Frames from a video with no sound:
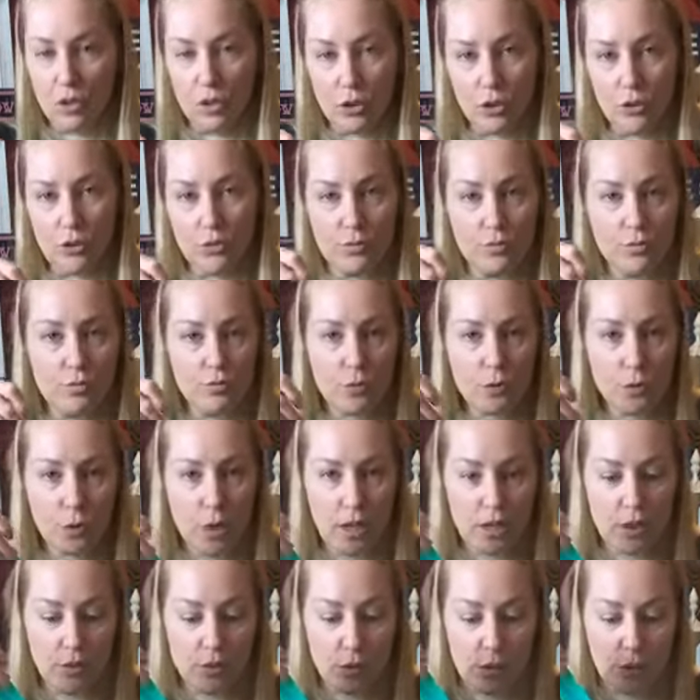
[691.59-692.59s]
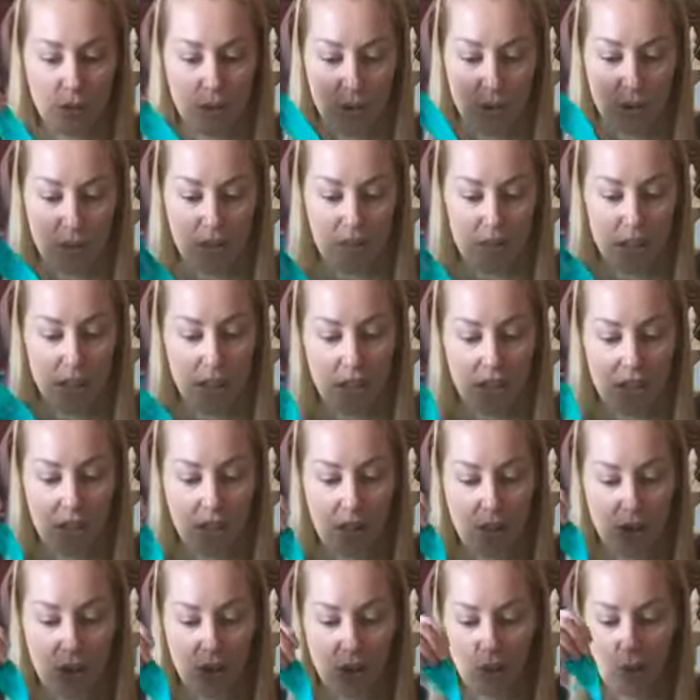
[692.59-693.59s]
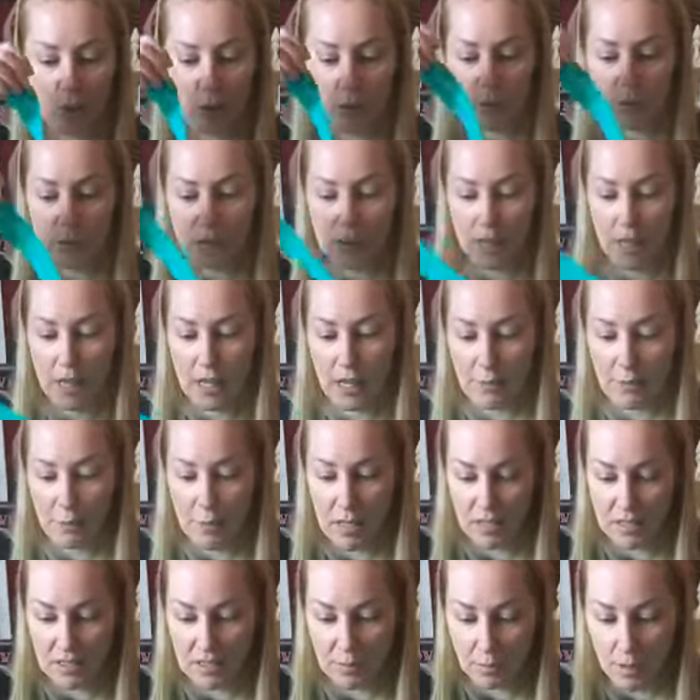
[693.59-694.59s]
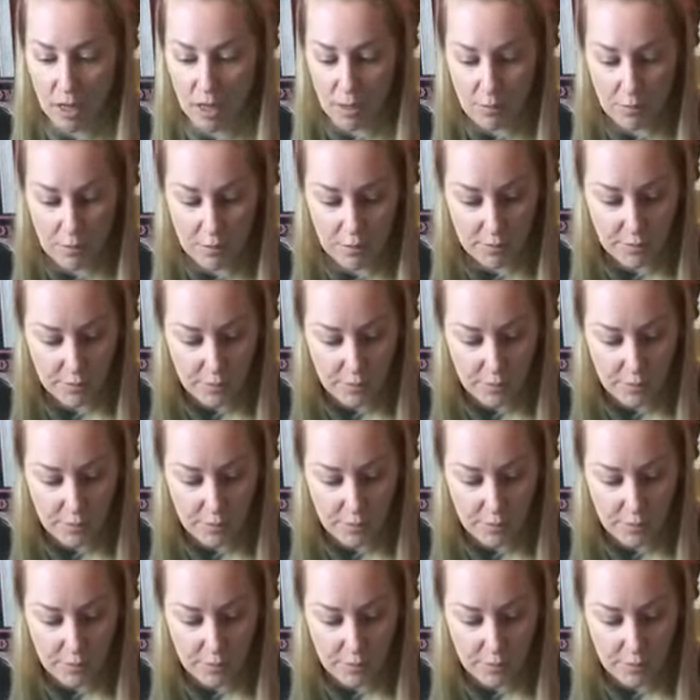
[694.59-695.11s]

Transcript: your transfers don't stick and you don't mess them up.